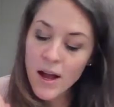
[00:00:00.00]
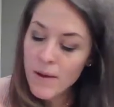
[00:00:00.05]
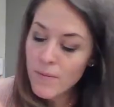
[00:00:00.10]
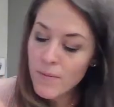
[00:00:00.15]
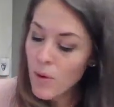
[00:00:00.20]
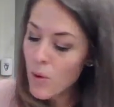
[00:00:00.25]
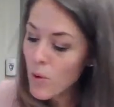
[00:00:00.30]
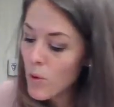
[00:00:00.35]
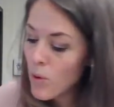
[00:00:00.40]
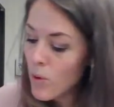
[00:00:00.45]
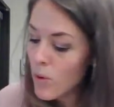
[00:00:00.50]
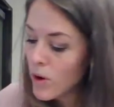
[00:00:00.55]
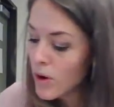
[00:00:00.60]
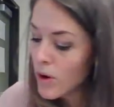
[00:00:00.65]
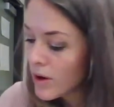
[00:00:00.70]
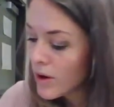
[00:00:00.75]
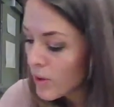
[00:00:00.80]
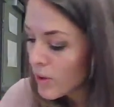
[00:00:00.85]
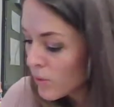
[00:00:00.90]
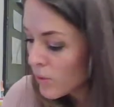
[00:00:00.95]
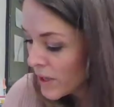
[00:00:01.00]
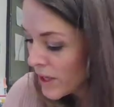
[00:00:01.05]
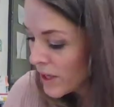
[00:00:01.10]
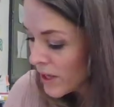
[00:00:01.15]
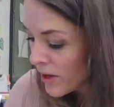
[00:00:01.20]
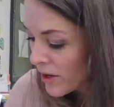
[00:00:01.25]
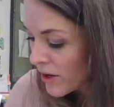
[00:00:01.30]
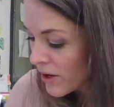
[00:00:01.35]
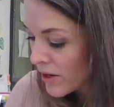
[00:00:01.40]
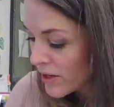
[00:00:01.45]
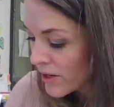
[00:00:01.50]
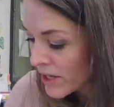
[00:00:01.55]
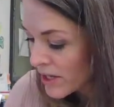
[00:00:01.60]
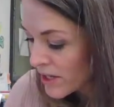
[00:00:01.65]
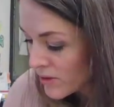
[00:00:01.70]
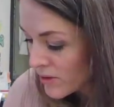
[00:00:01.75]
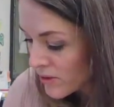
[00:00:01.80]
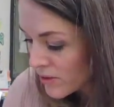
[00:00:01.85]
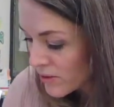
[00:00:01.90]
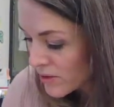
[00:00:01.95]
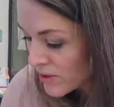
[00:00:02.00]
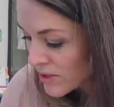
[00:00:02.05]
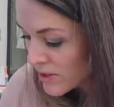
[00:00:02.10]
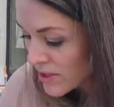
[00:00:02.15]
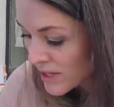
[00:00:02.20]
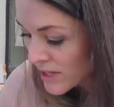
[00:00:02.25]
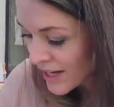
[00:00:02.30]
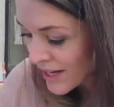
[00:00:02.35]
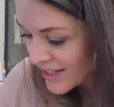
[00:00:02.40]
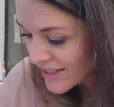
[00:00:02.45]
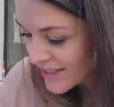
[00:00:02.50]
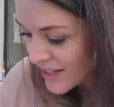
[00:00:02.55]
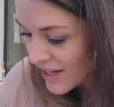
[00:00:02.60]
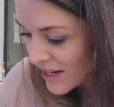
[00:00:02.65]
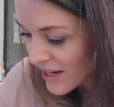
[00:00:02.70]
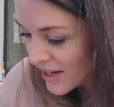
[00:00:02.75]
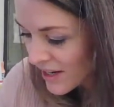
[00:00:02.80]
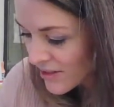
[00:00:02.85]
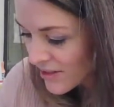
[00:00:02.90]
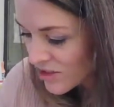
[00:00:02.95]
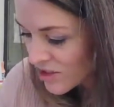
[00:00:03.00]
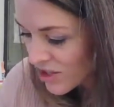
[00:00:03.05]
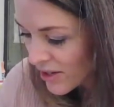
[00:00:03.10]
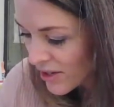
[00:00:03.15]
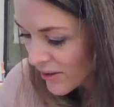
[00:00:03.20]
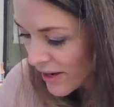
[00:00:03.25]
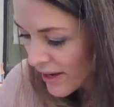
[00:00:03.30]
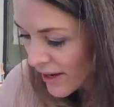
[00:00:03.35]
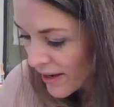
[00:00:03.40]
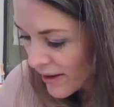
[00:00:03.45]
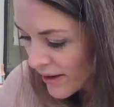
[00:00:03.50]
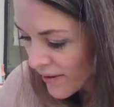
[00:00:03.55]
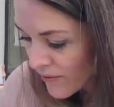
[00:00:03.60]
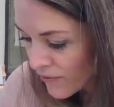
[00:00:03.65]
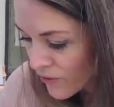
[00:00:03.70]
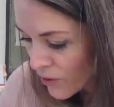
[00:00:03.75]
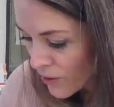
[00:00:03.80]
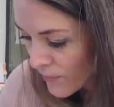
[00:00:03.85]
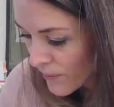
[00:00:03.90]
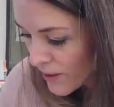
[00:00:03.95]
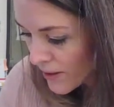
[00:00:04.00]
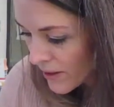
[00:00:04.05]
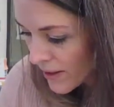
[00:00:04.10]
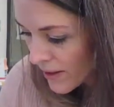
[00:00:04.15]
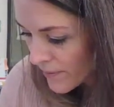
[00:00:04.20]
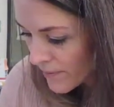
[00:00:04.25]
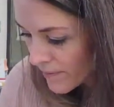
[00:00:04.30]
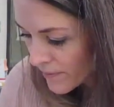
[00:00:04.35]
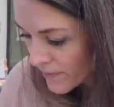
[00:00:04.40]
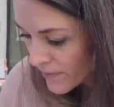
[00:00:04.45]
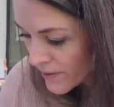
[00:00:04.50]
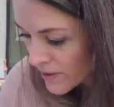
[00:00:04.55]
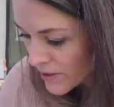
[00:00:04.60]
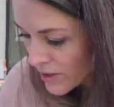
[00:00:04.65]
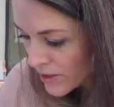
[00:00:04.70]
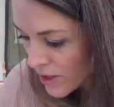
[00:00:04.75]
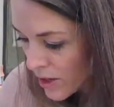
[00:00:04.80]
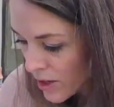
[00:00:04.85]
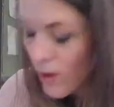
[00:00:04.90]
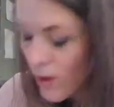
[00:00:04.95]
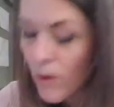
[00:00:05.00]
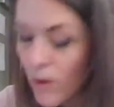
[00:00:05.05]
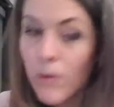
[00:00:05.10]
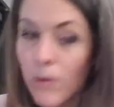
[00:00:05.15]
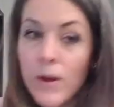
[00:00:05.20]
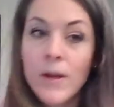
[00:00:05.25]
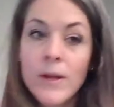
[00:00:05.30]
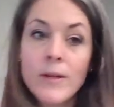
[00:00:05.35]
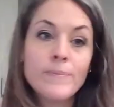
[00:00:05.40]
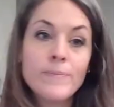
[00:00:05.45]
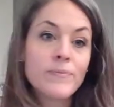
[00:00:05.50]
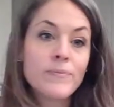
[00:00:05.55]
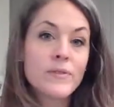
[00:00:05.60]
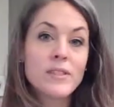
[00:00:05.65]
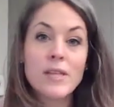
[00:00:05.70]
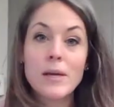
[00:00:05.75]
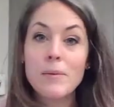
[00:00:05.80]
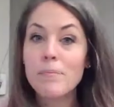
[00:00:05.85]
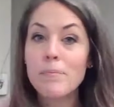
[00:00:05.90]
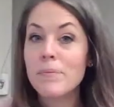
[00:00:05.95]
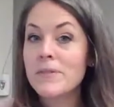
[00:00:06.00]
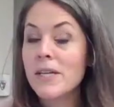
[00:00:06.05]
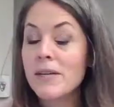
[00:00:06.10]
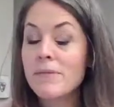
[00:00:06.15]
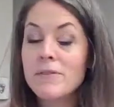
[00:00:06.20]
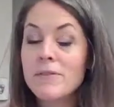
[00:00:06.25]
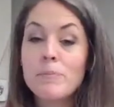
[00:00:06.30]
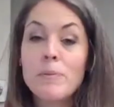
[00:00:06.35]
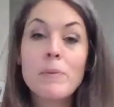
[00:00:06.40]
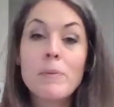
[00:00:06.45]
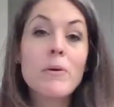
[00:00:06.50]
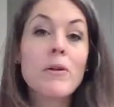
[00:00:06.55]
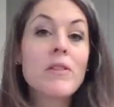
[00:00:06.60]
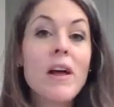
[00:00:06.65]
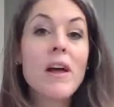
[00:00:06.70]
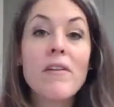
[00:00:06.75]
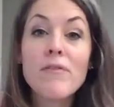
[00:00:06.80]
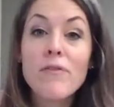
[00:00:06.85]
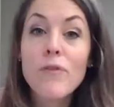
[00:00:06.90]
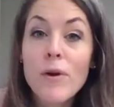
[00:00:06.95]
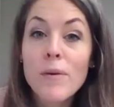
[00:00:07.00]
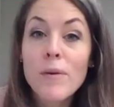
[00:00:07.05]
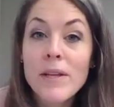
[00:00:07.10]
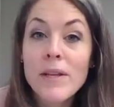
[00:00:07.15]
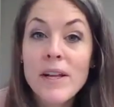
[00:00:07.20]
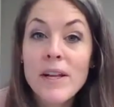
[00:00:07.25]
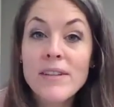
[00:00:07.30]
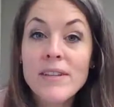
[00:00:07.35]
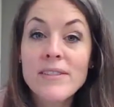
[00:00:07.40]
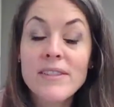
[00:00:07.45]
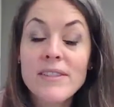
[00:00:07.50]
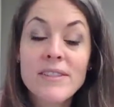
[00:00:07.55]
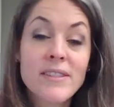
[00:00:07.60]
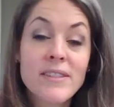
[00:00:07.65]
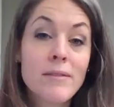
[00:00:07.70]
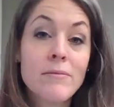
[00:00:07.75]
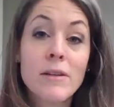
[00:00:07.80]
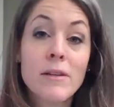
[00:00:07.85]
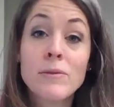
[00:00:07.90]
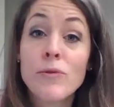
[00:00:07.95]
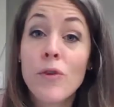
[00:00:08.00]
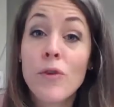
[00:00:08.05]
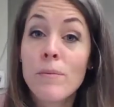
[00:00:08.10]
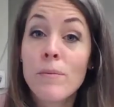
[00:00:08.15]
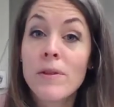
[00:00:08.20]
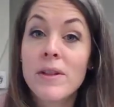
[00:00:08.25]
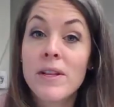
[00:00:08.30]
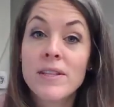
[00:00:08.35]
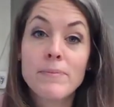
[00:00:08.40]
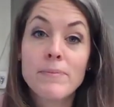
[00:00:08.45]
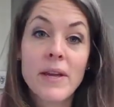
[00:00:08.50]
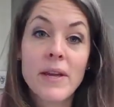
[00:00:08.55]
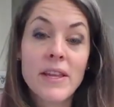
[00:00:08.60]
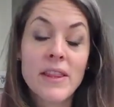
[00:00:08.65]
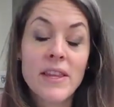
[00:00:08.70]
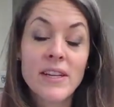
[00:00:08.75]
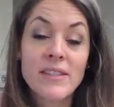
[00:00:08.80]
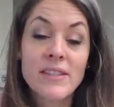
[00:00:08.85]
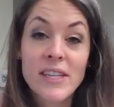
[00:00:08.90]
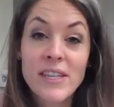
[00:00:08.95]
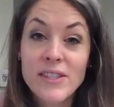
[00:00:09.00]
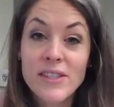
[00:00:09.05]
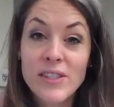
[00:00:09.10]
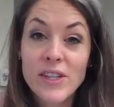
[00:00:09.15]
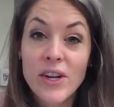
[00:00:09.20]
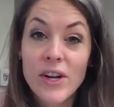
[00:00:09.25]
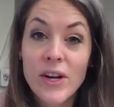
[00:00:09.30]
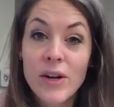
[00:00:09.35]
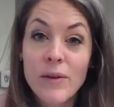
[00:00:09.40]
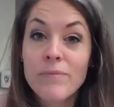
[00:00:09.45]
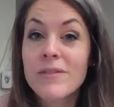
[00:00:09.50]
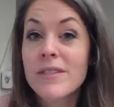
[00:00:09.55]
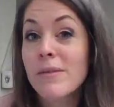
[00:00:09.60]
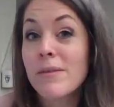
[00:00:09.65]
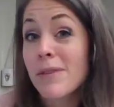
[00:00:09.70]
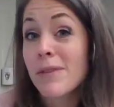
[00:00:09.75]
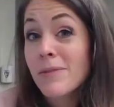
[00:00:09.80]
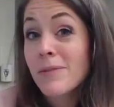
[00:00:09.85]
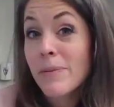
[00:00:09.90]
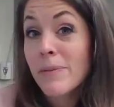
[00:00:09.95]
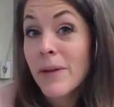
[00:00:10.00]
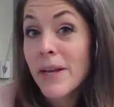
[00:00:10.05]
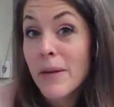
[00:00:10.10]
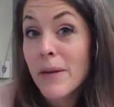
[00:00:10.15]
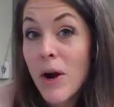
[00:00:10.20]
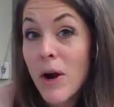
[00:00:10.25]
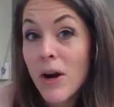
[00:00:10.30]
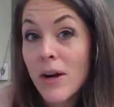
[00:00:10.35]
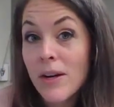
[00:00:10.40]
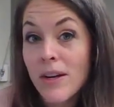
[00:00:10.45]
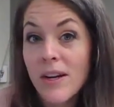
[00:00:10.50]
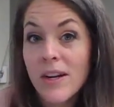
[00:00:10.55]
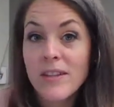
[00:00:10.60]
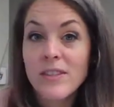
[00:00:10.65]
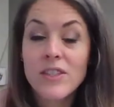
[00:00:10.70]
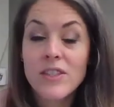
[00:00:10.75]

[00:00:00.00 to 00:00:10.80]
Or we are going to use the net to kind of generate a formula. So sometimes people love formulas. Sometimes formulas make things easier. Sometimes they make them harder.